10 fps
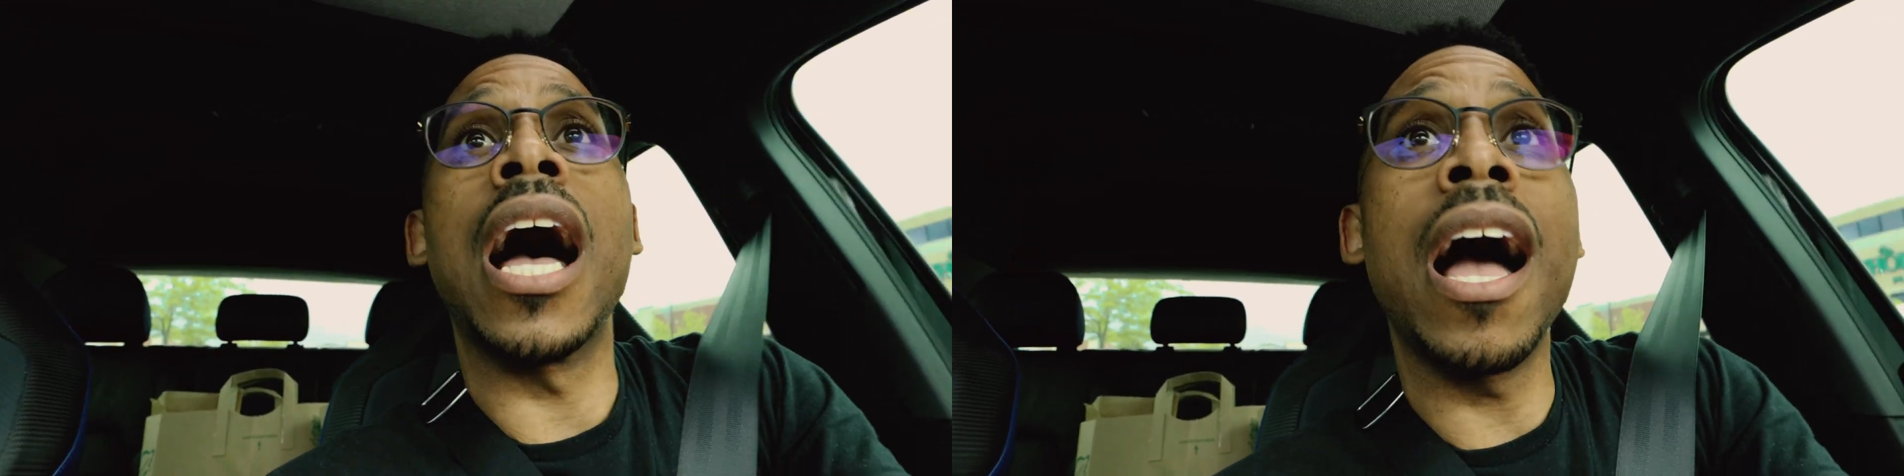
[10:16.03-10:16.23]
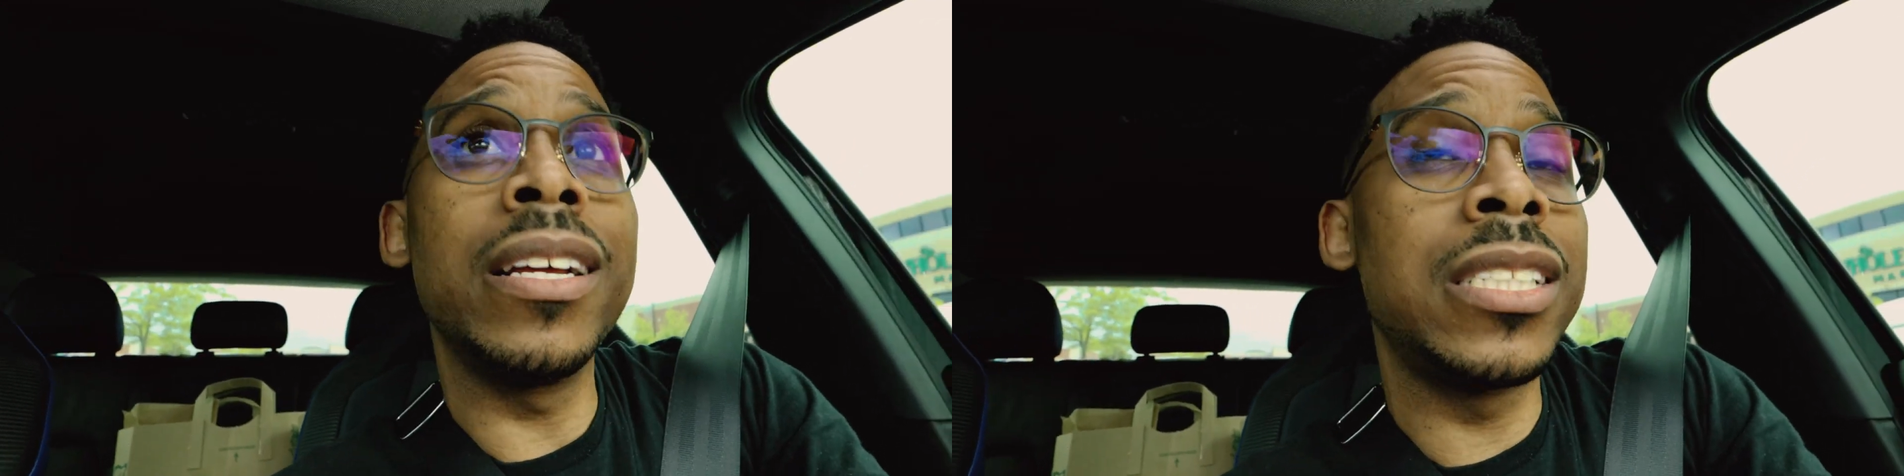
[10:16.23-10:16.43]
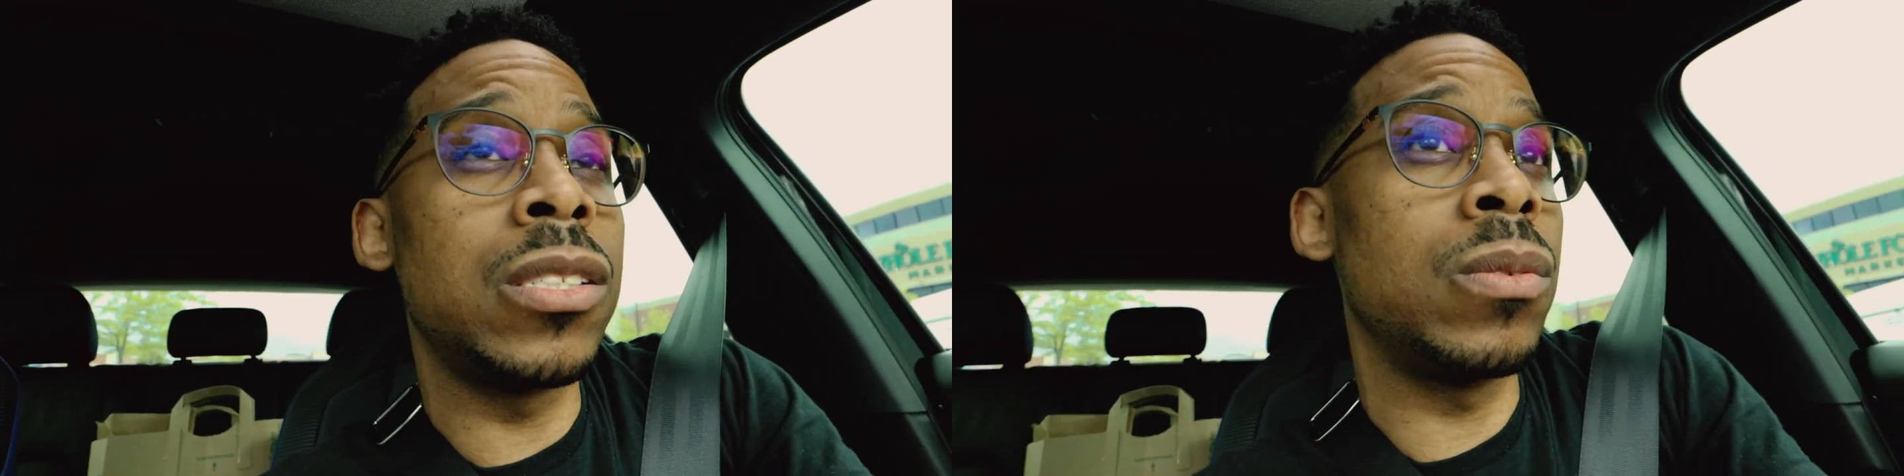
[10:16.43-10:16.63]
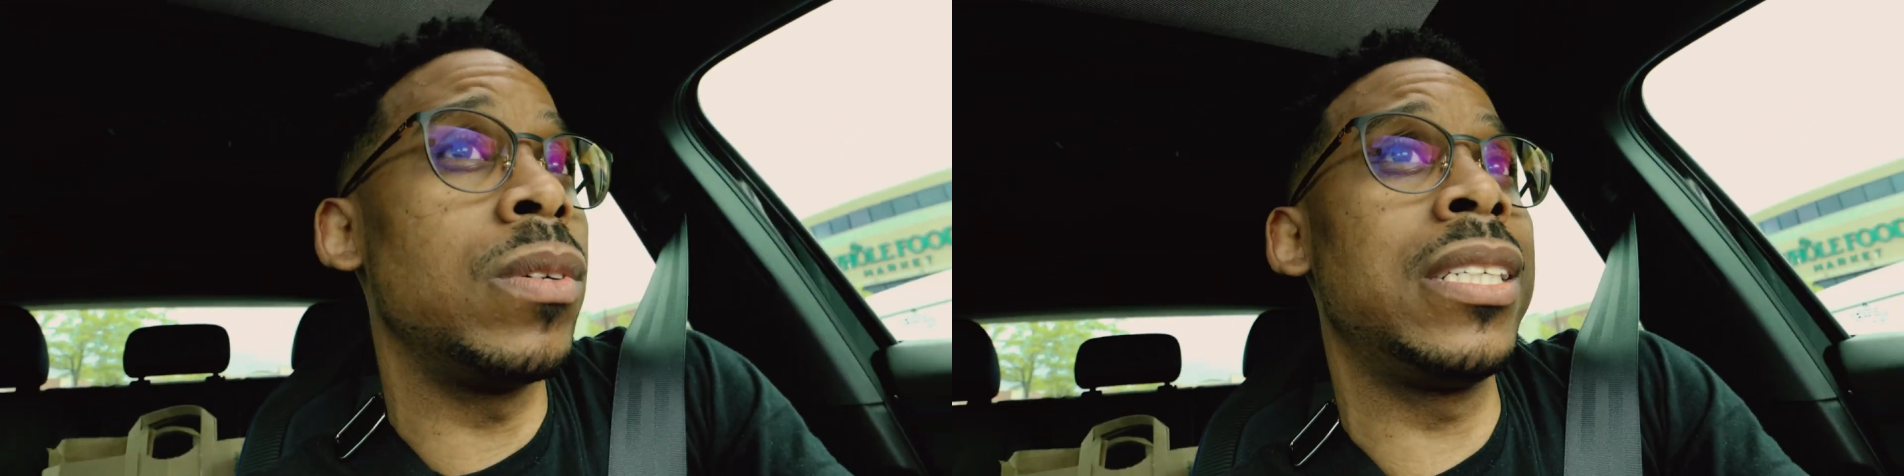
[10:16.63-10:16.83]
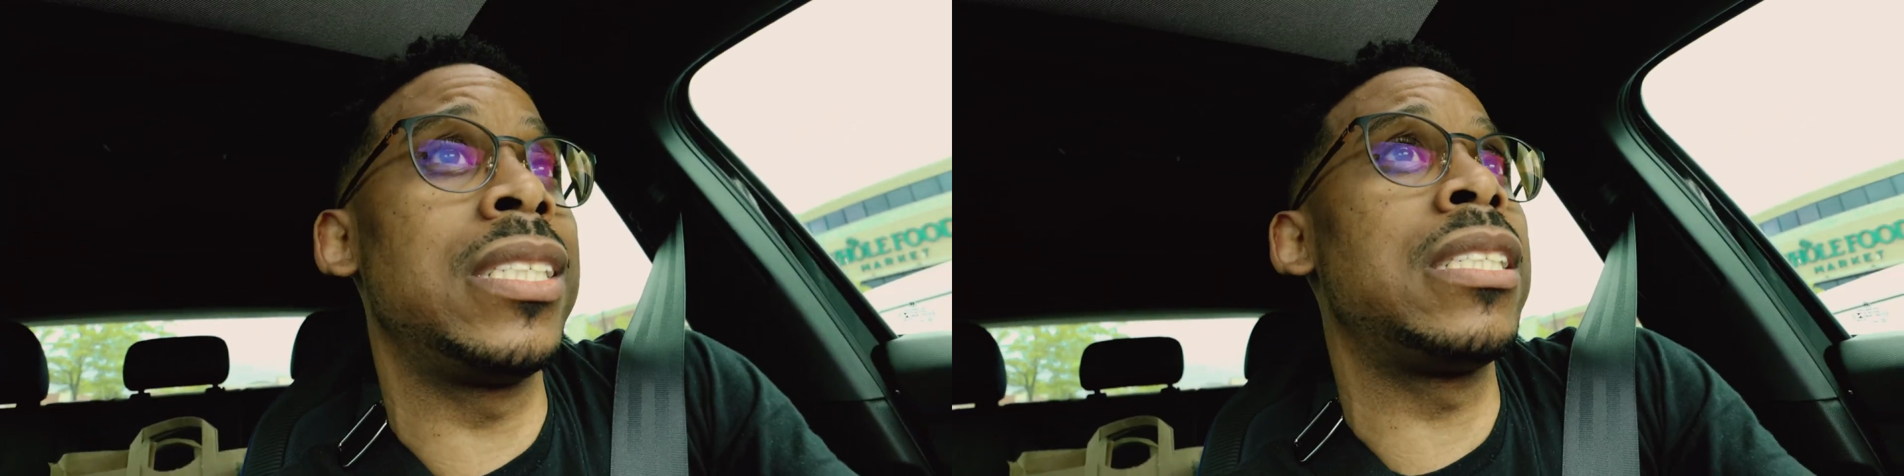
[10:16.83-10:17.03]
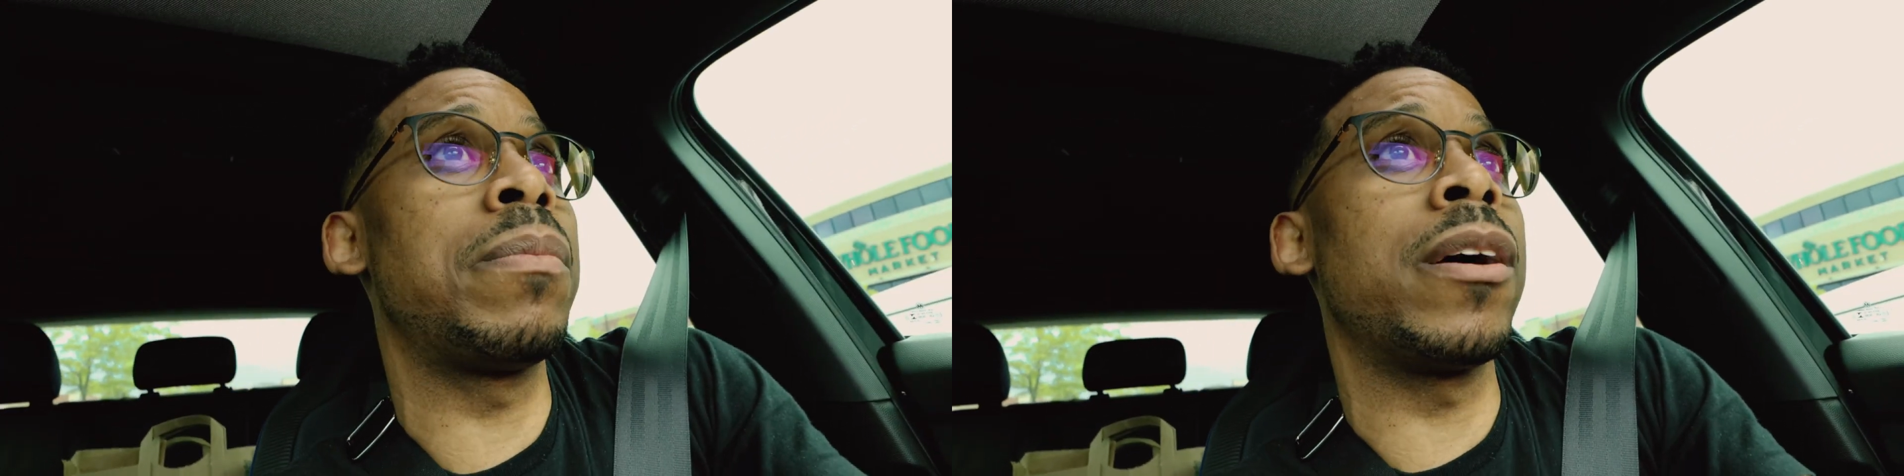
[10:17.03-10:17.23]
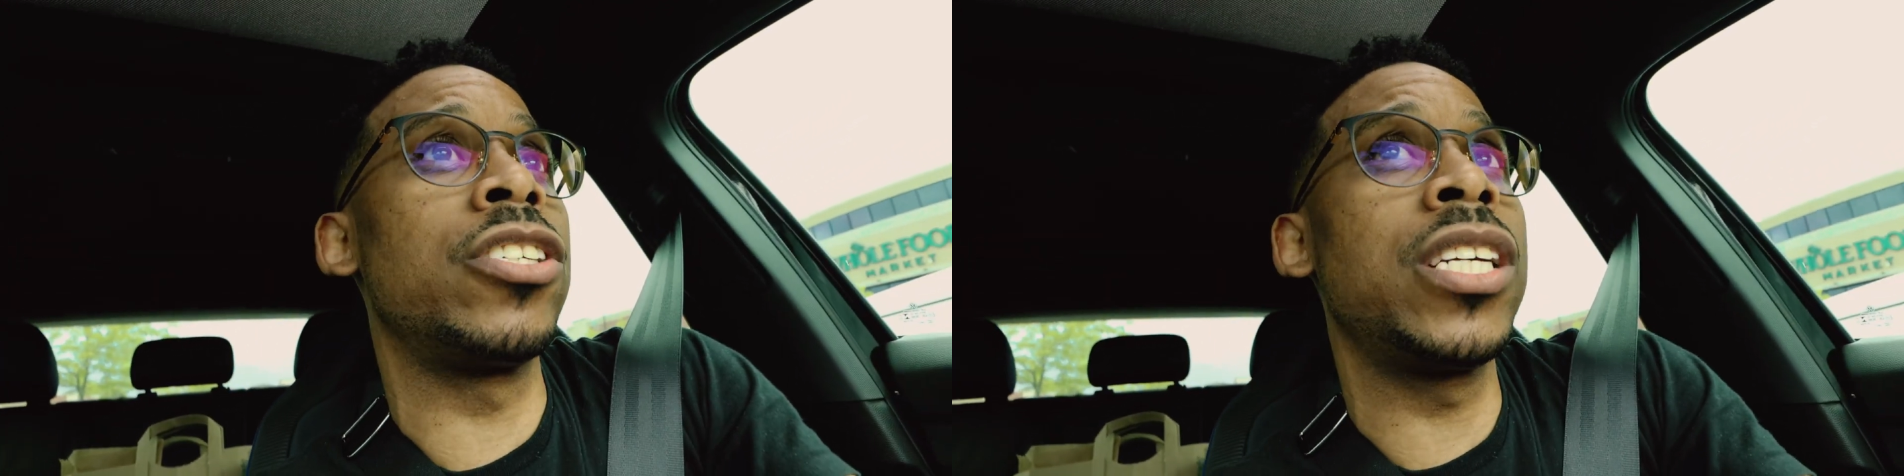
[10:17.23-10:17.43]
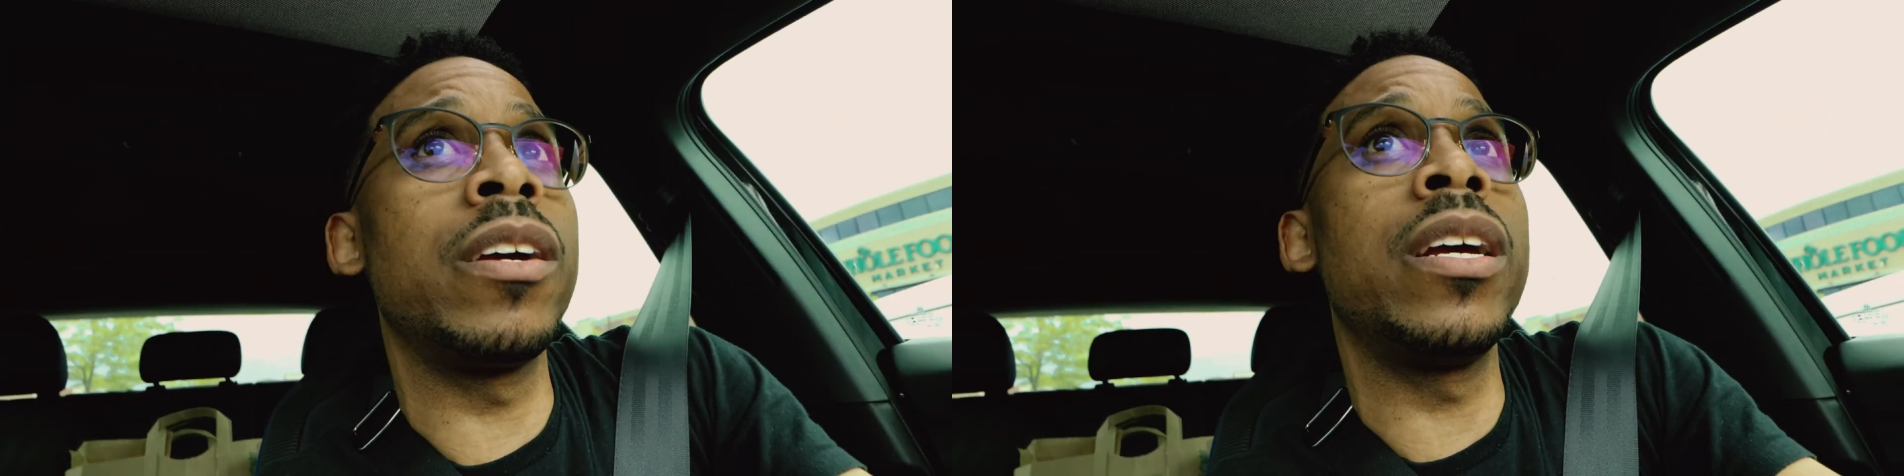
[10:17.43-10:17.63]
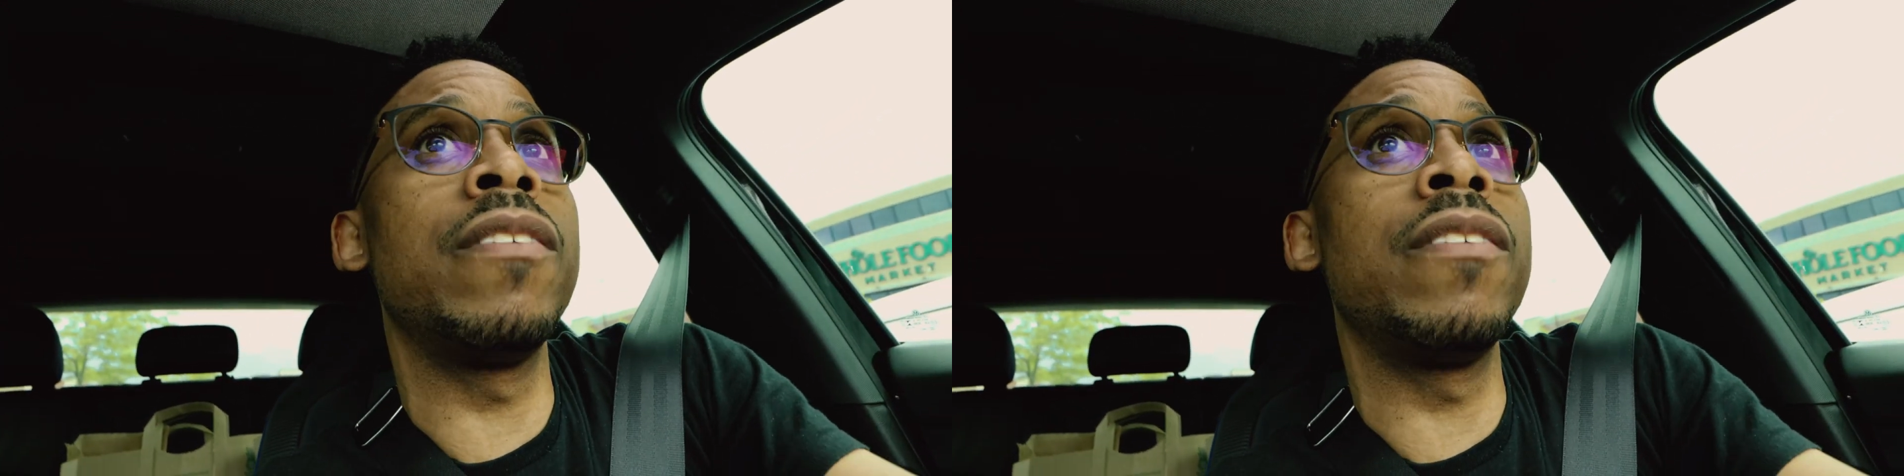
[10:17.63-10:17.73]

it's just about sharing